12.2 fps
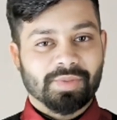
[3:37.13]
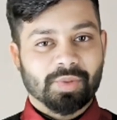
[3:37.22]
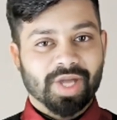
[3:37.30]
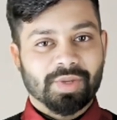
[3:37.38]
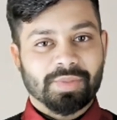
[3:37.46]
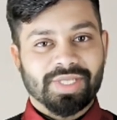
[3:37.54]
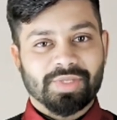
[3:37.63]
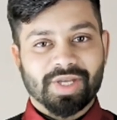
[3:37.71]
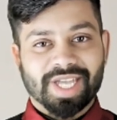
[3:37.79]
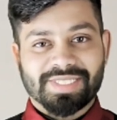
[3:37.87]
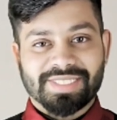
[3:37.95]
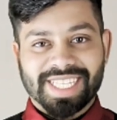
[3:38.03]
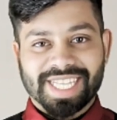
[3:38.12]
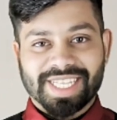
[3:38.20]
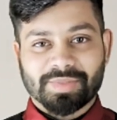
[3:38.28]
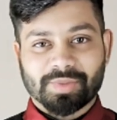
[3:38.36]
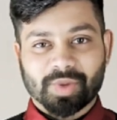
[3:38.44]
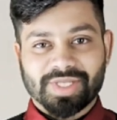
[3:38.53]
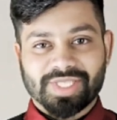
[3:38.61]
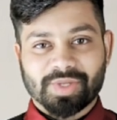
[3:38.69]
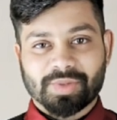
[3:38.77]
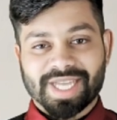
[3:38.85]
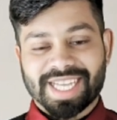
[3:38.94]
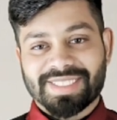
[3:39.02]
We will translate what
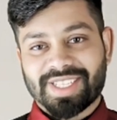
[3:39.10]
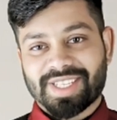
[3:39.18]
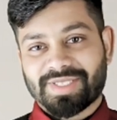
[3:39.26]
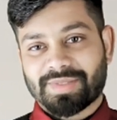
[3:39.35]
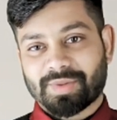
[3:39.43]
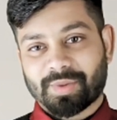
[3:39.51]
you enter